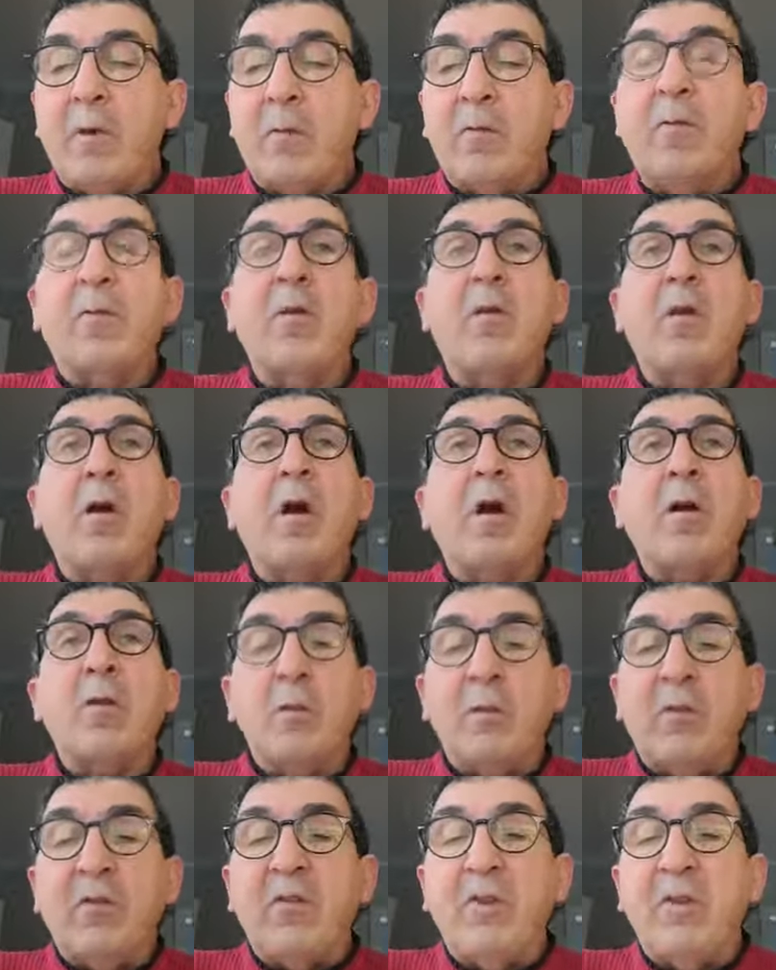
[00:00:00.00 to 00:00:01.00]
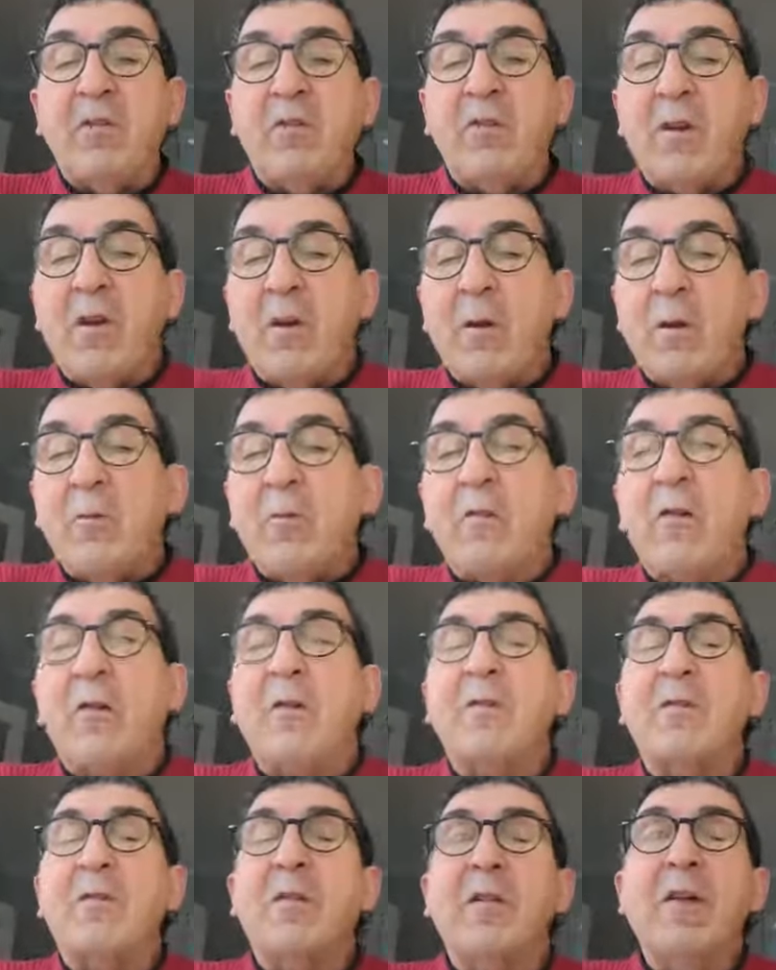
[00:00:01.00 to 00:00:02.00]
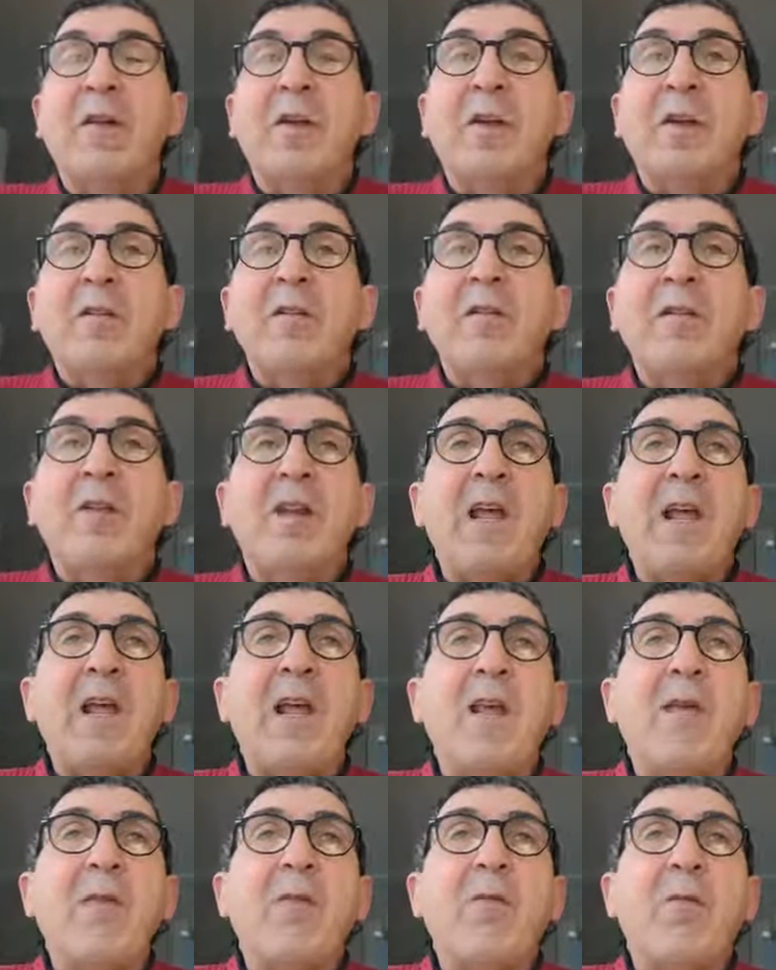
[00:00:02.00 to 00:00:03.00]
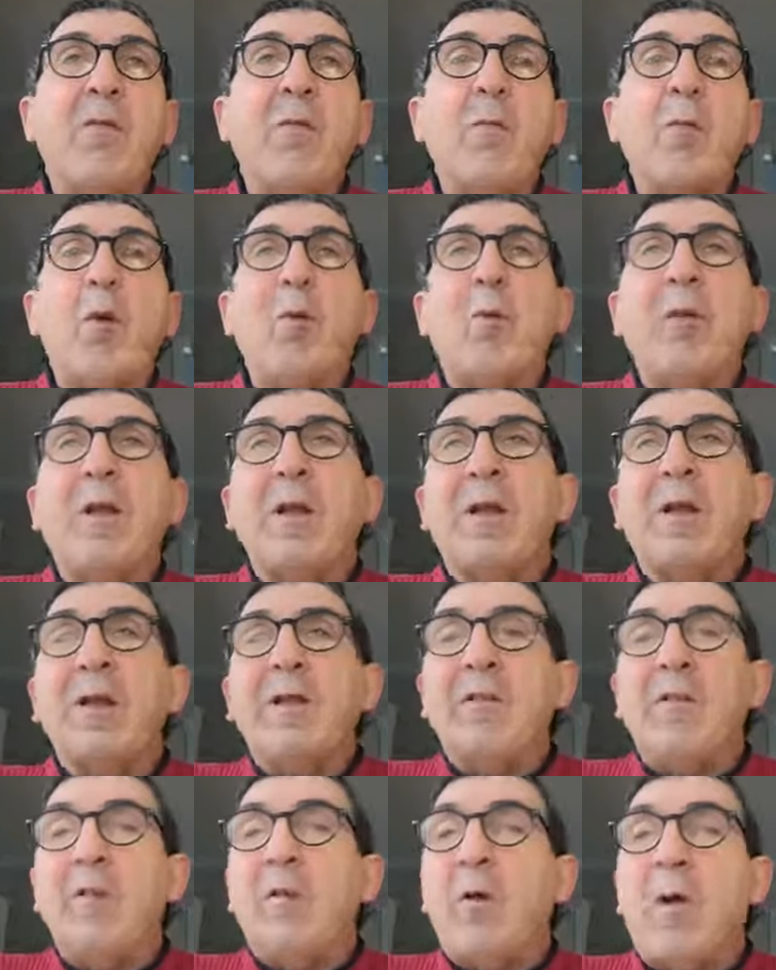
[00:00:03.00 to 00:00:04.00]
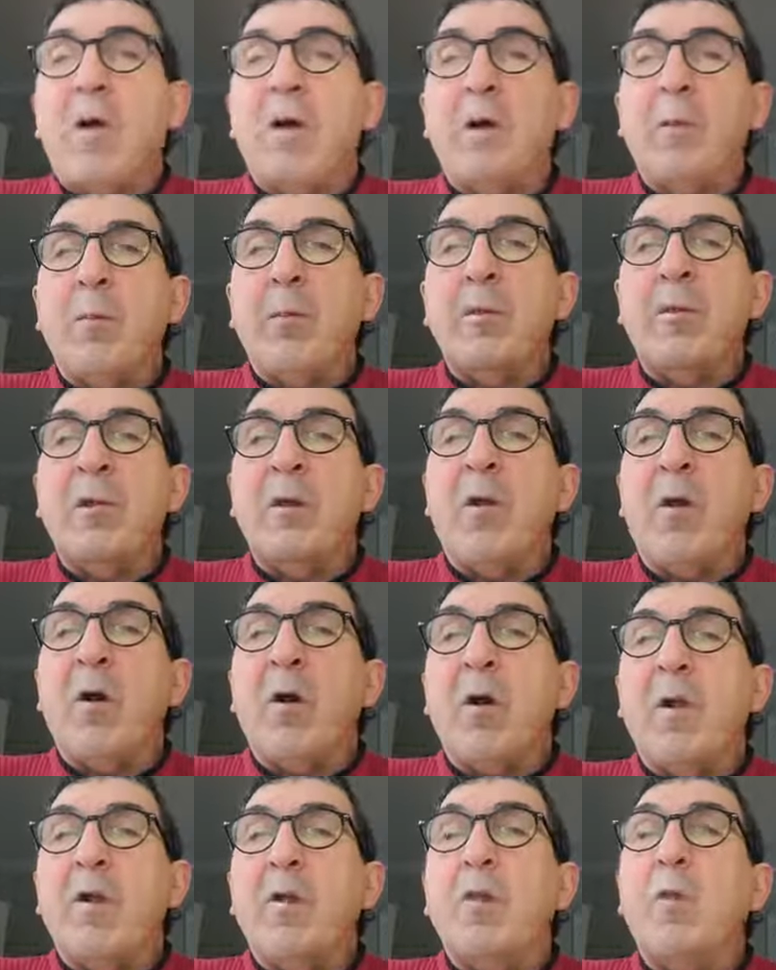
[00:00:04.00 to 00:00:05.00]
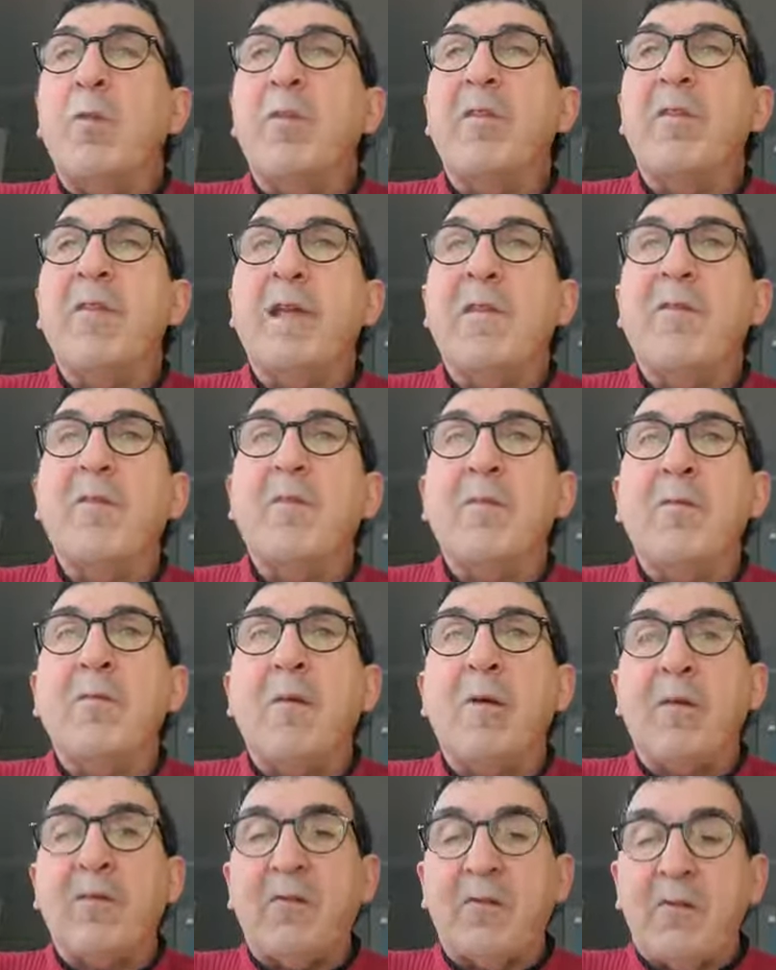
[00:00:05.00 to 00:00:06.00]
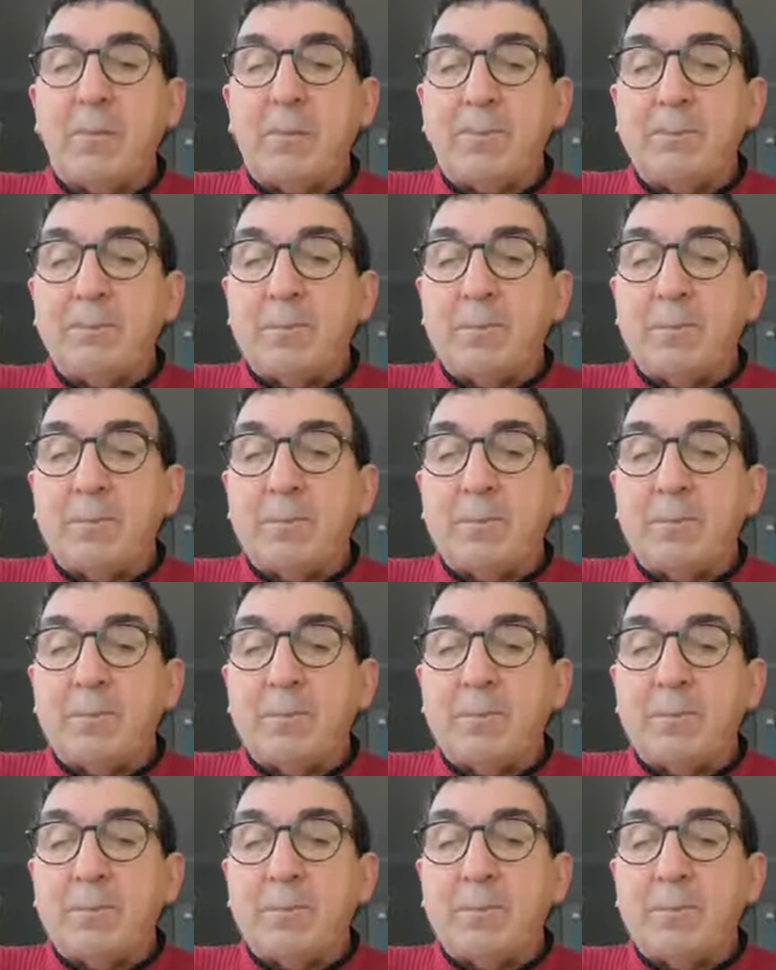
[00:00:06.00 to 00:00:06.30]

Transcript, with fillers: So the God who sees and hears us. Today, for a moment, I'd like to talk about the God who thinks of us.